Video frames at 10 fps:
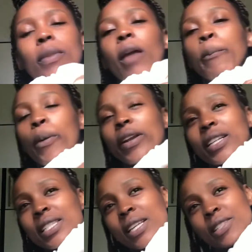
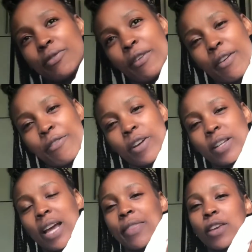Pregnancy is very fun. I
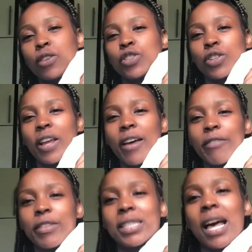think you should have
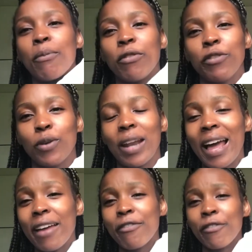the time of your
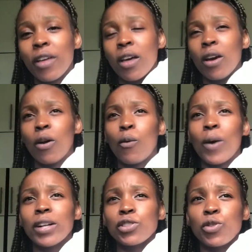life
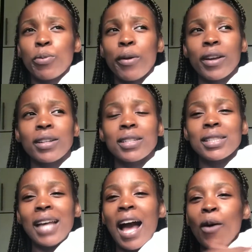whilst you're pregnant.
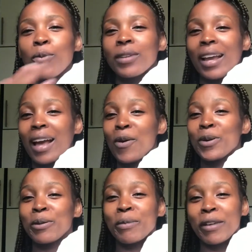I
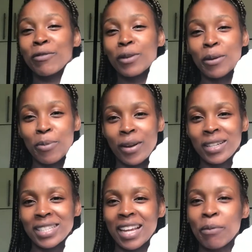wouldn't mind falling pregnant
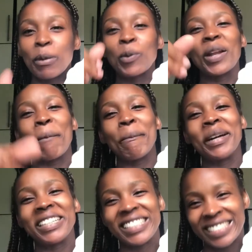again, but when I'm
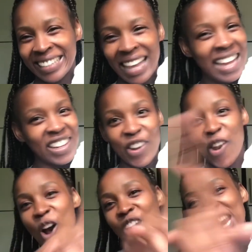moneyed,
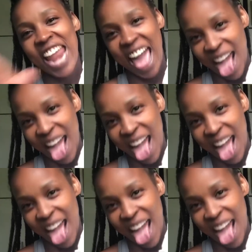not now.